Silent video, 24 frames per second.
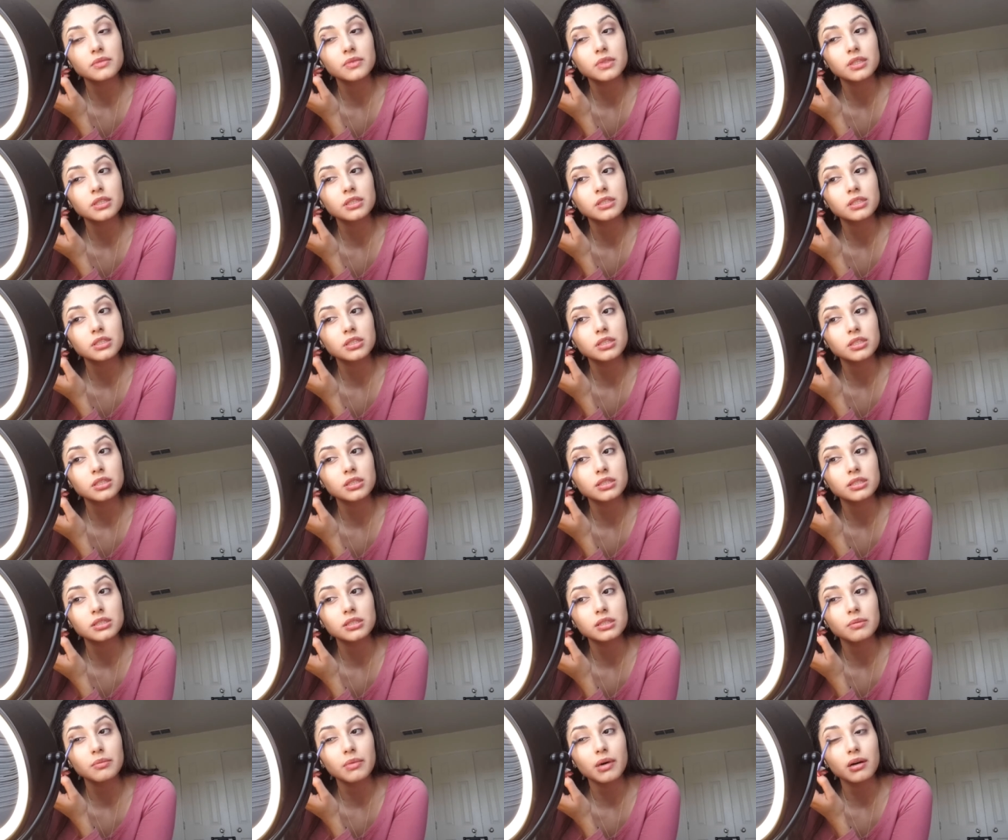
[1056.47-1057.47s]
It's
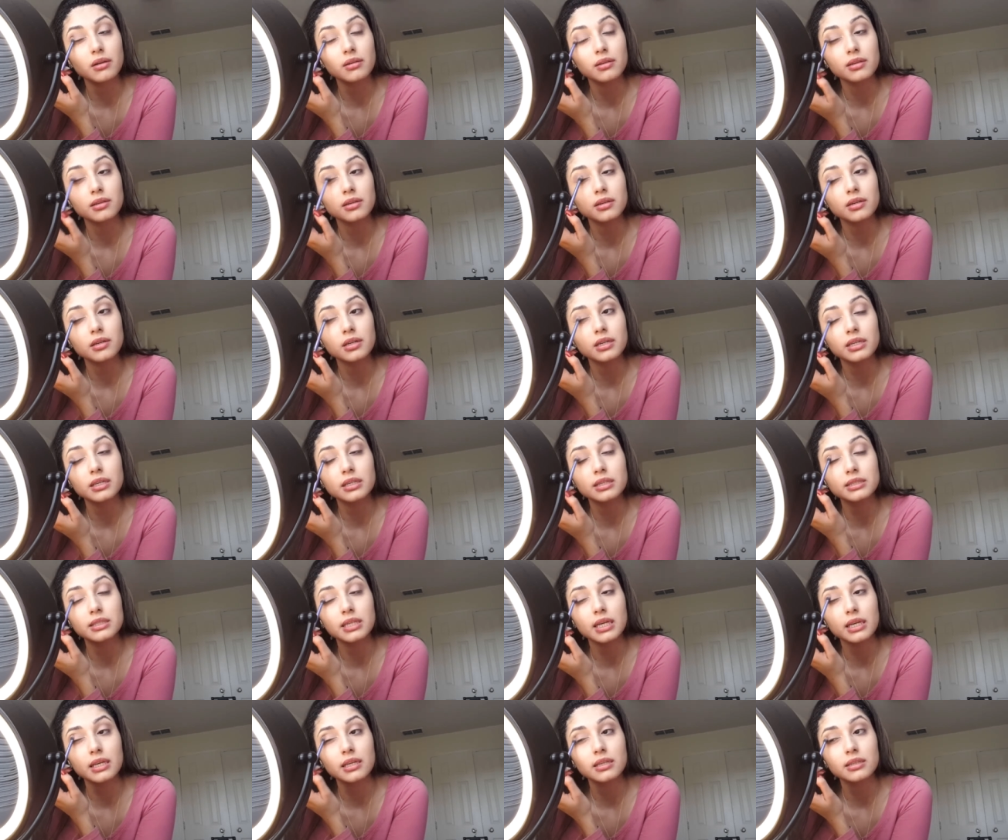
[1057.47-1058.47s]
just about learning,
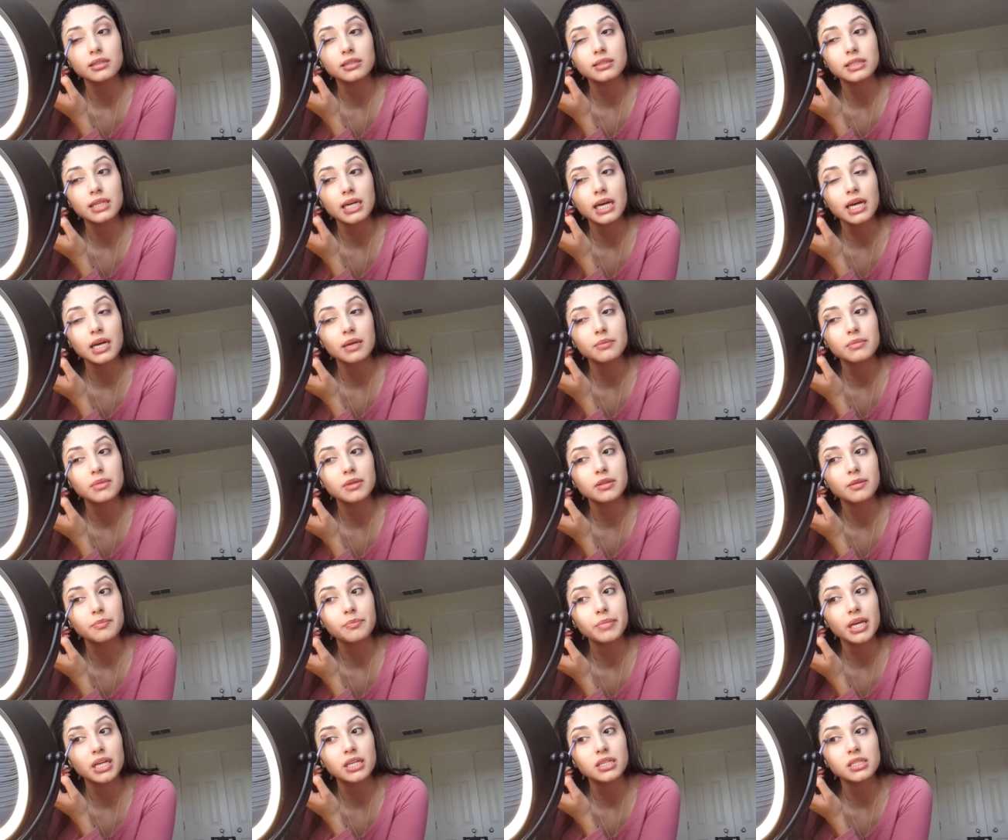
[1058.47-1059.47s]
taking the time and the
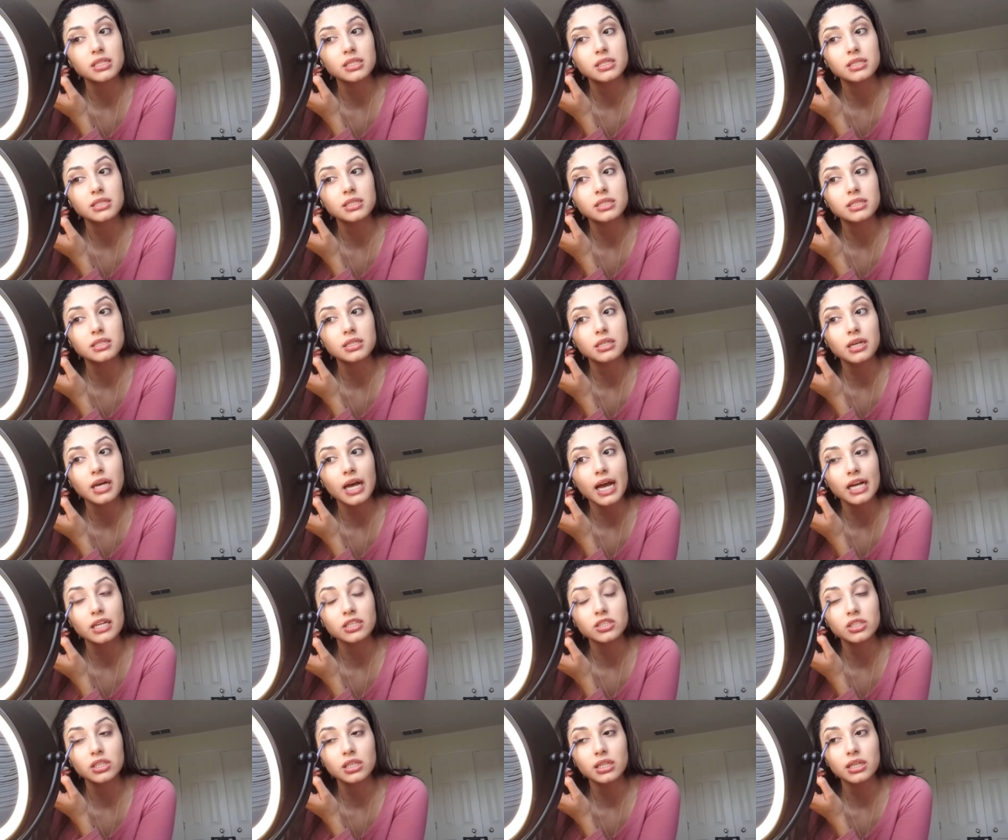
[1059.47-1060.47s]
patience to
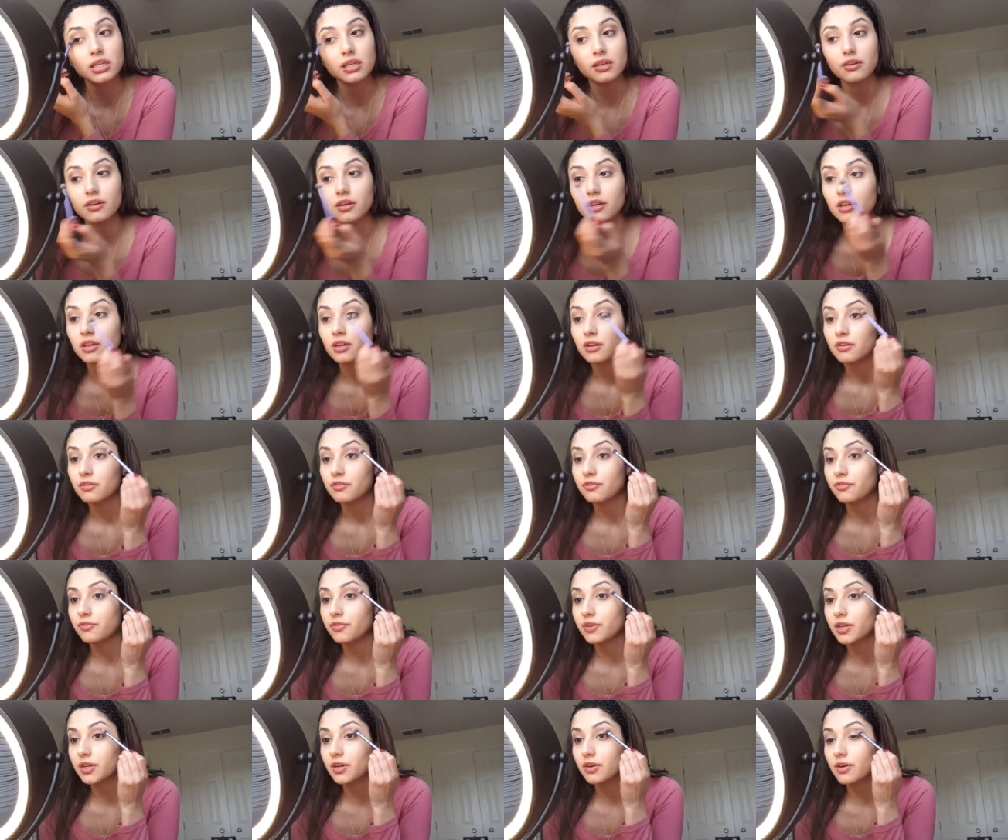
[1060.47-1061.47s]
actually
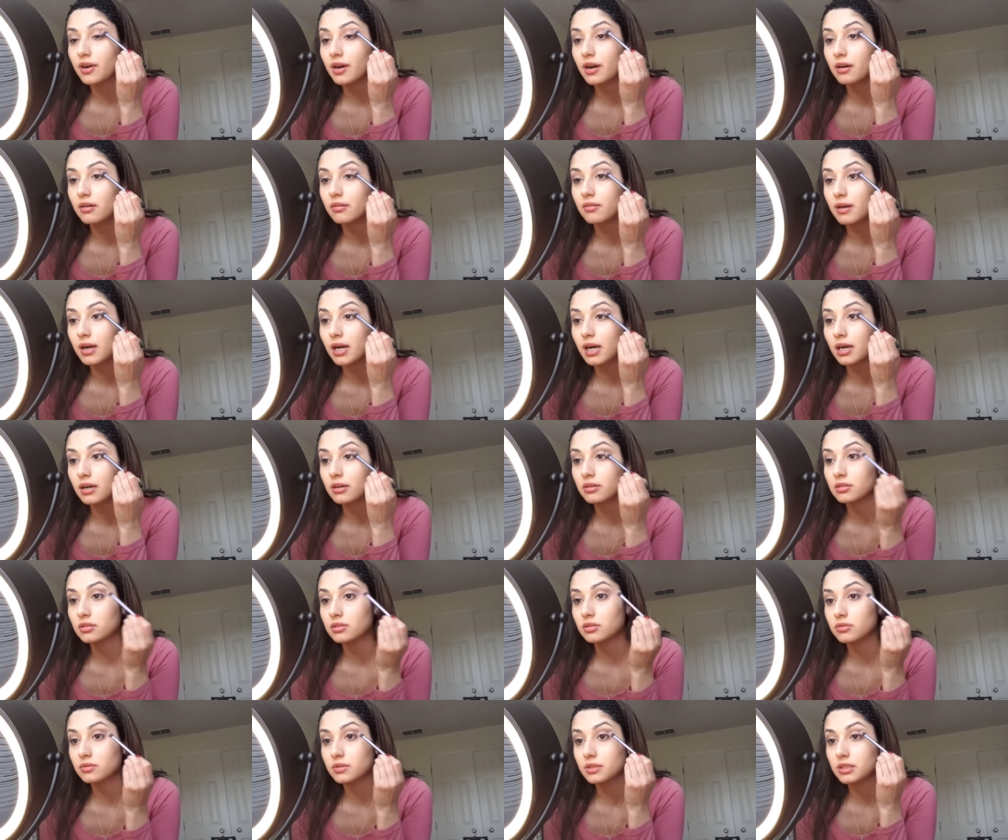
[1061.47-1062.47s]
figure out how to
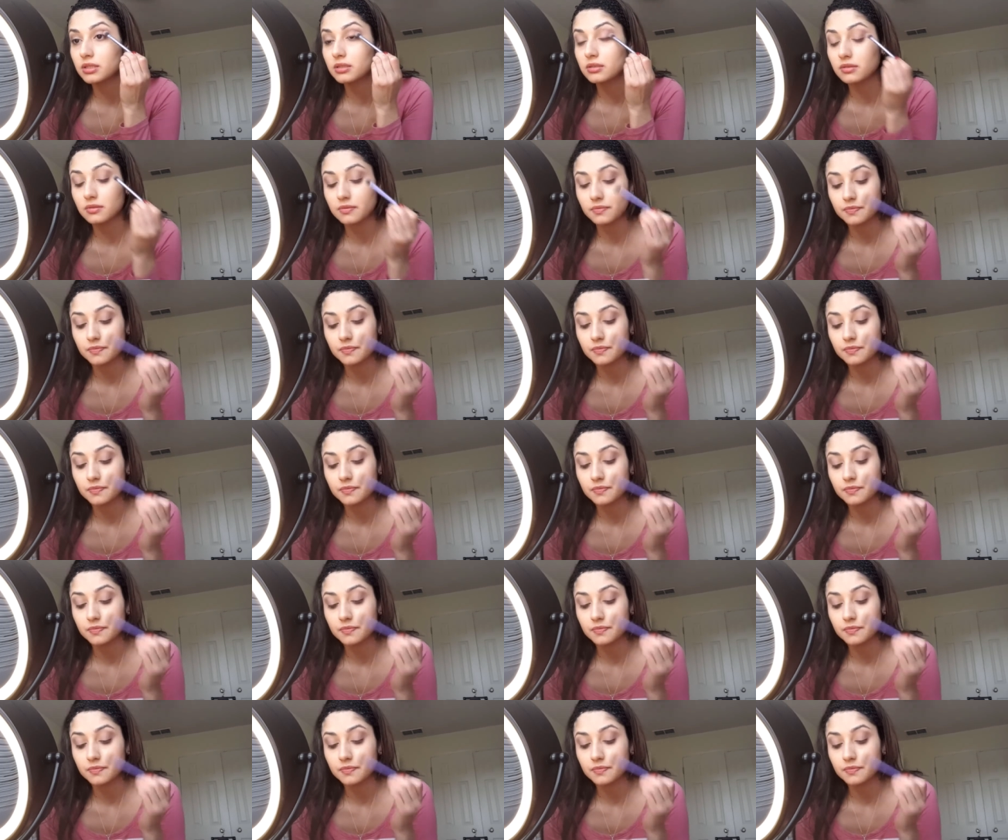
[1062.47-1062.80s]
do it.